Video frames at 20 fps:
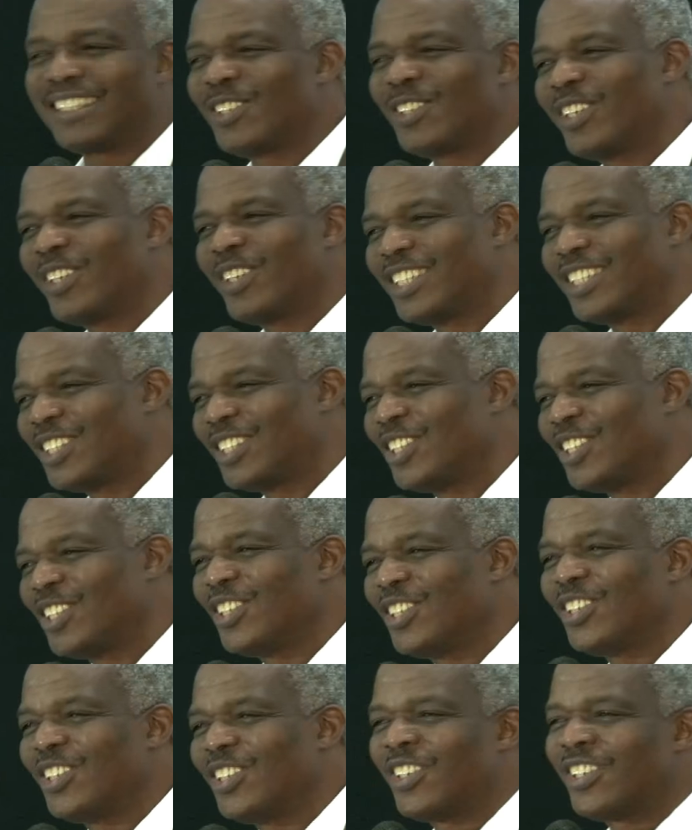
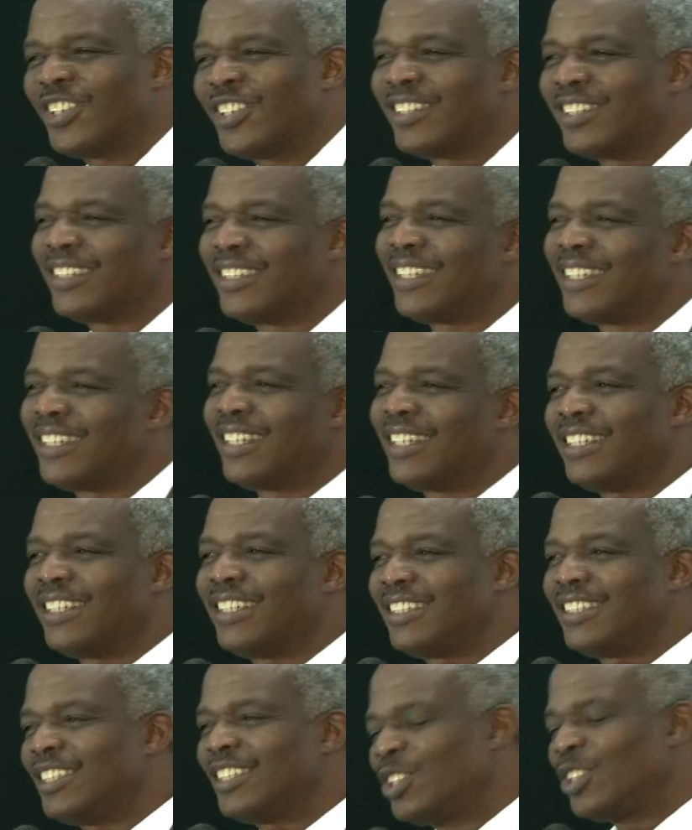question on
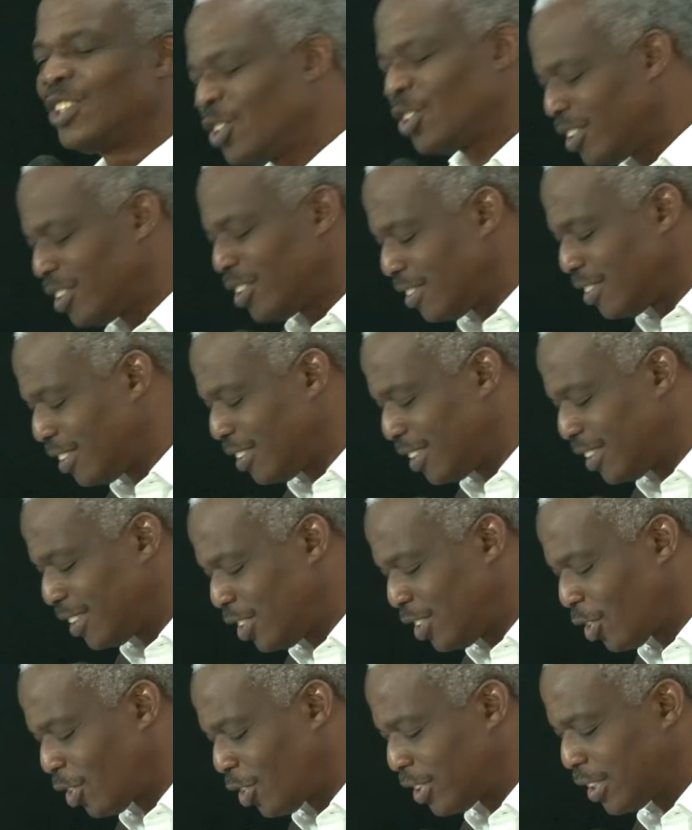institutions
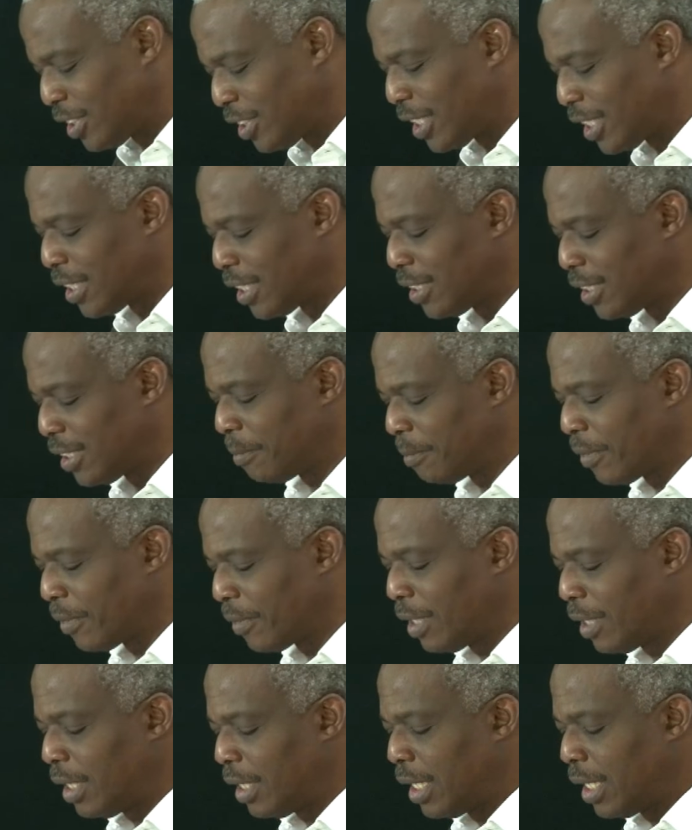is concerned,
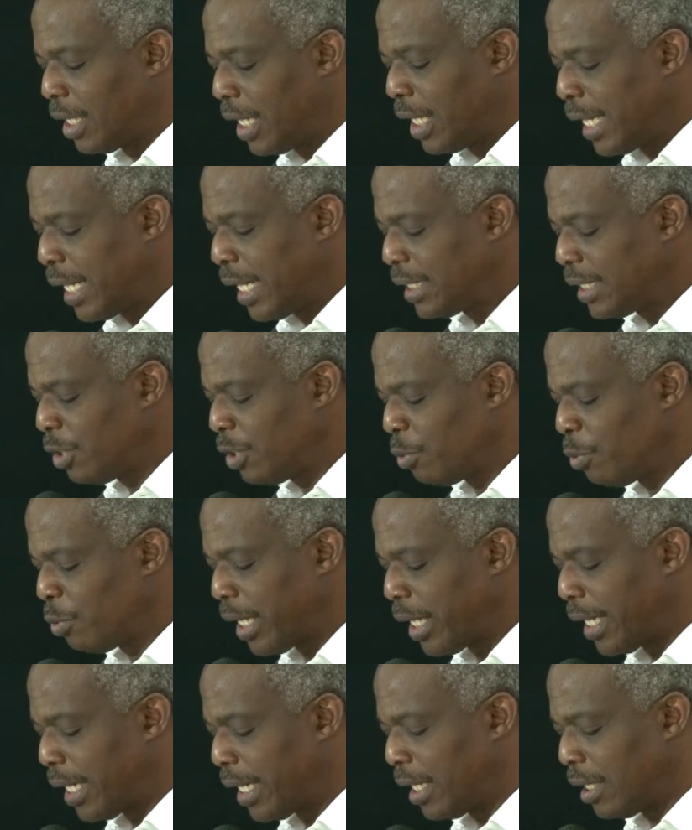I think we
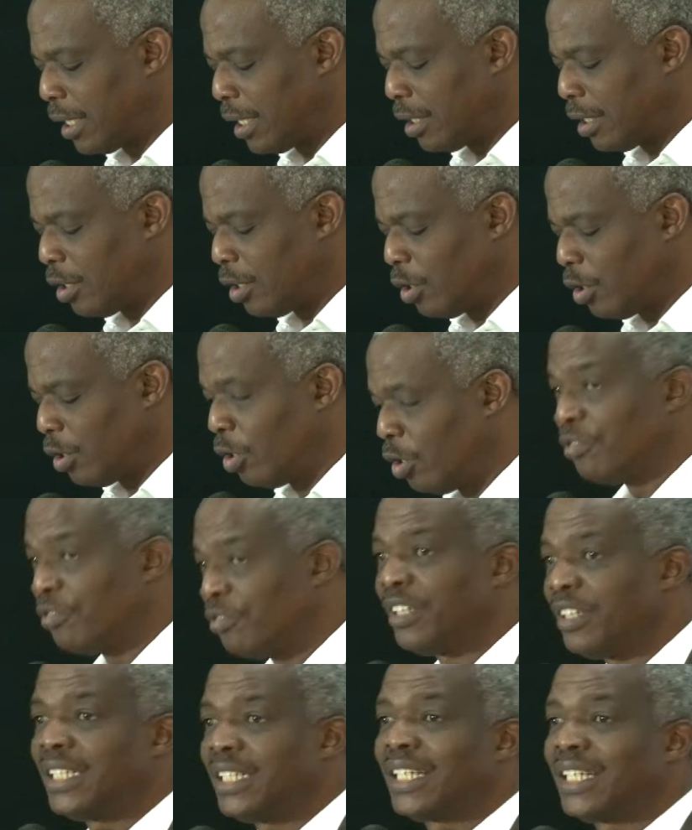are all
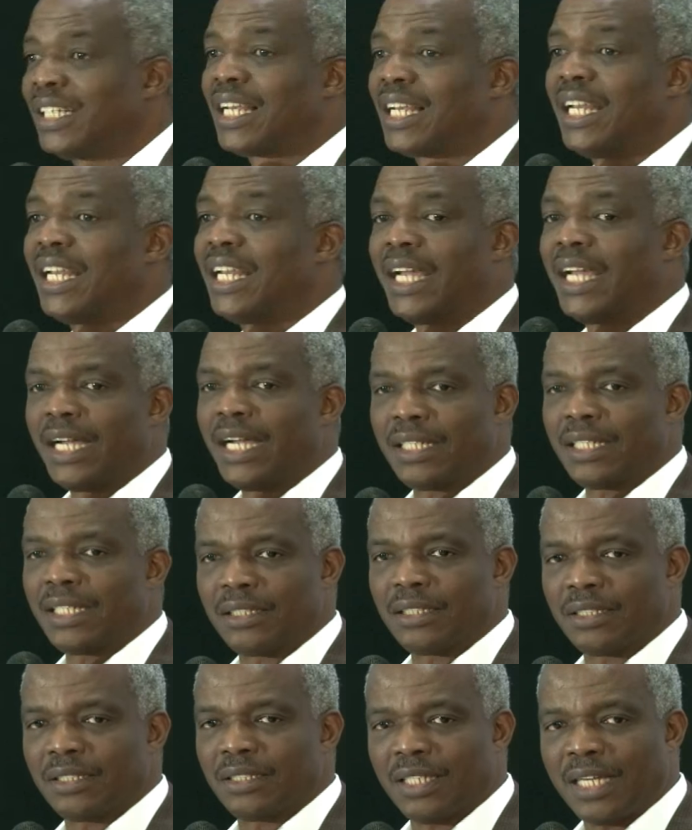very clear
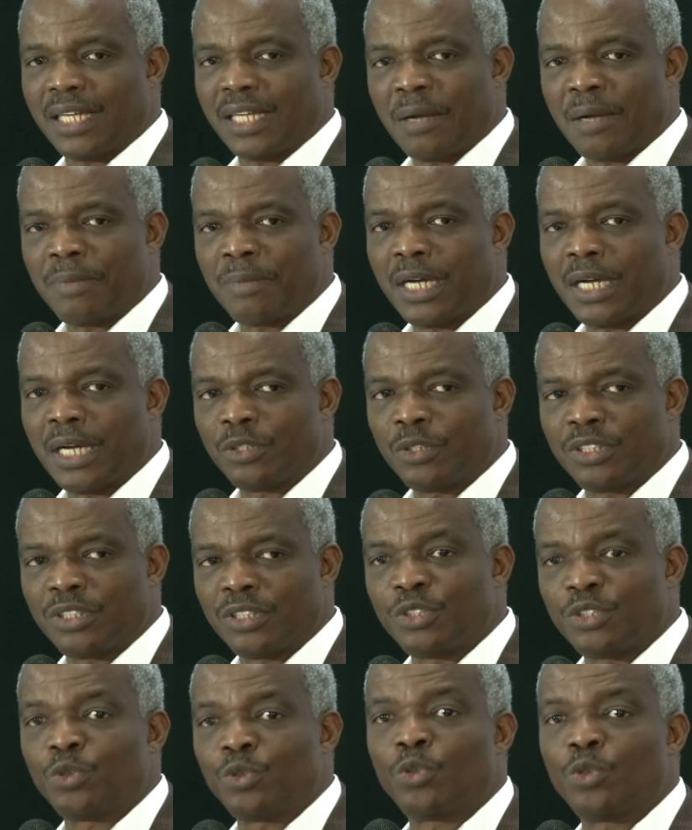about
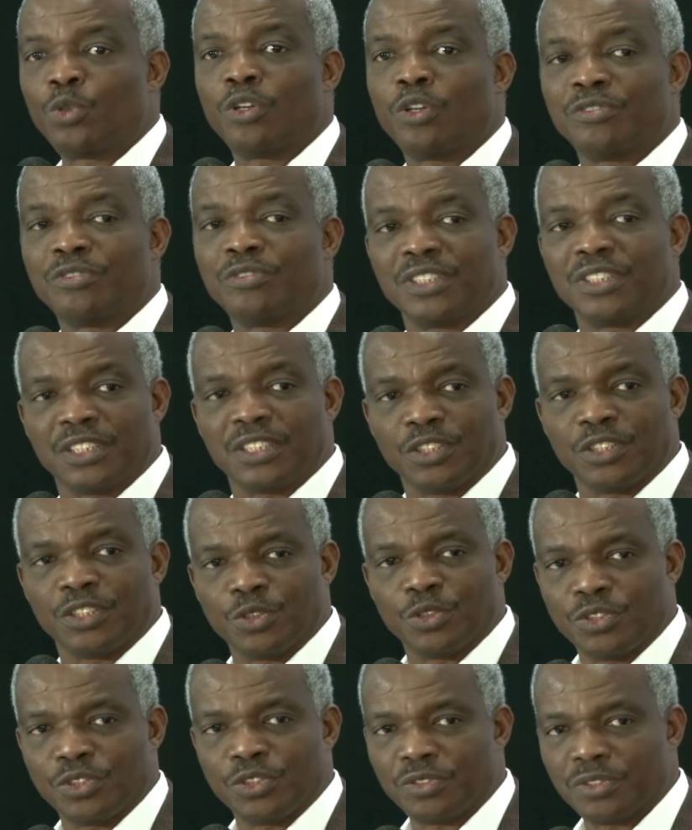the role of
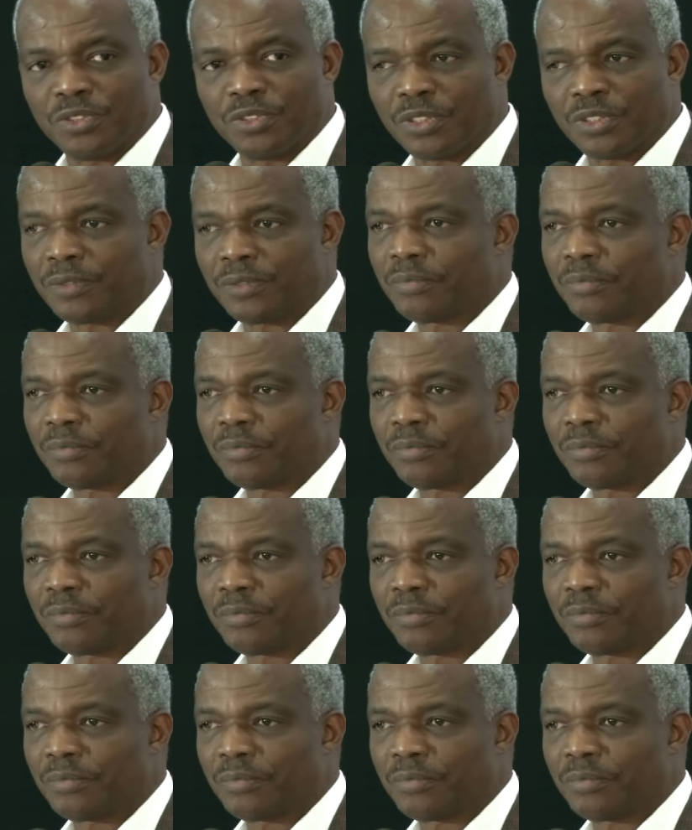institutions.